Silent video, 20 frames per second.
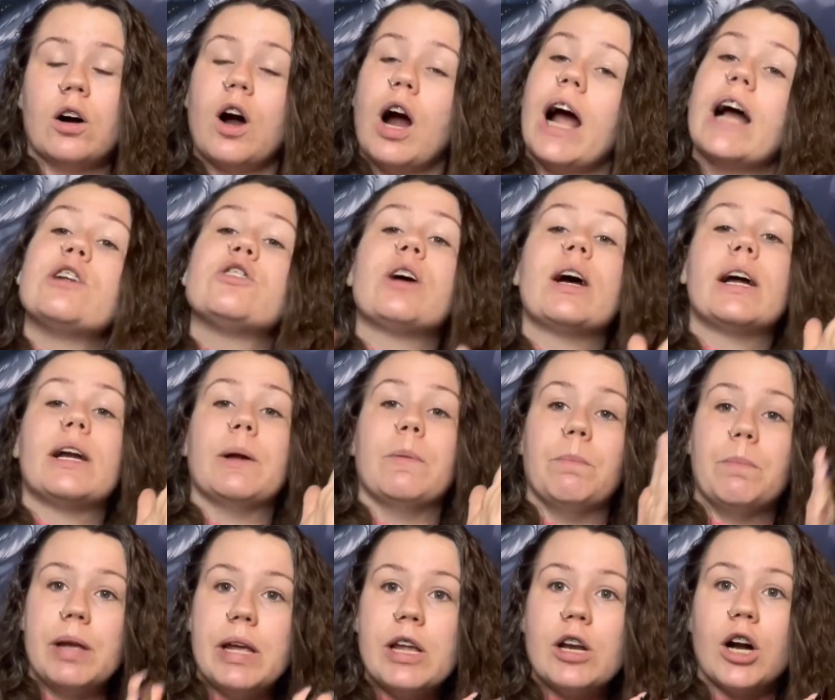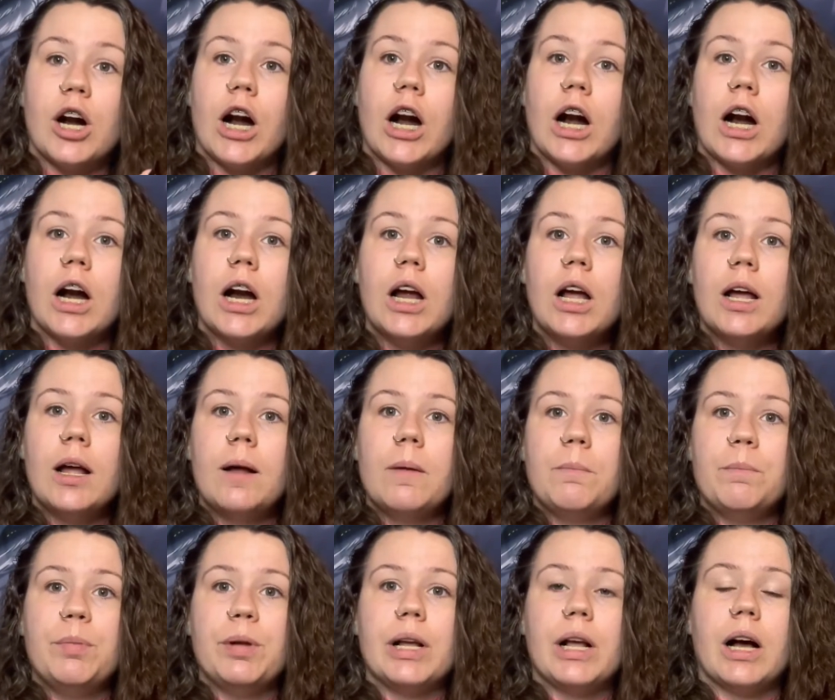or I tried to beat her
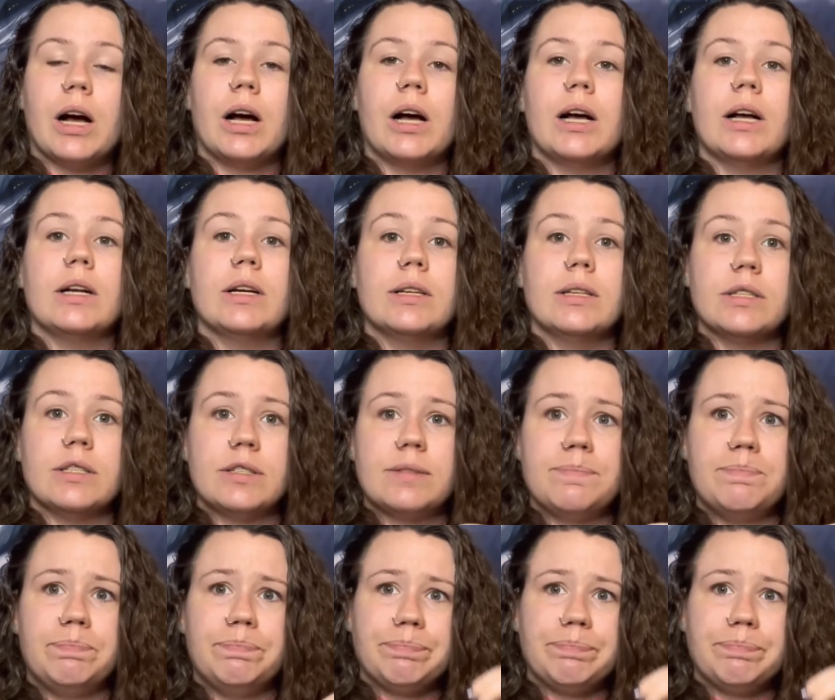because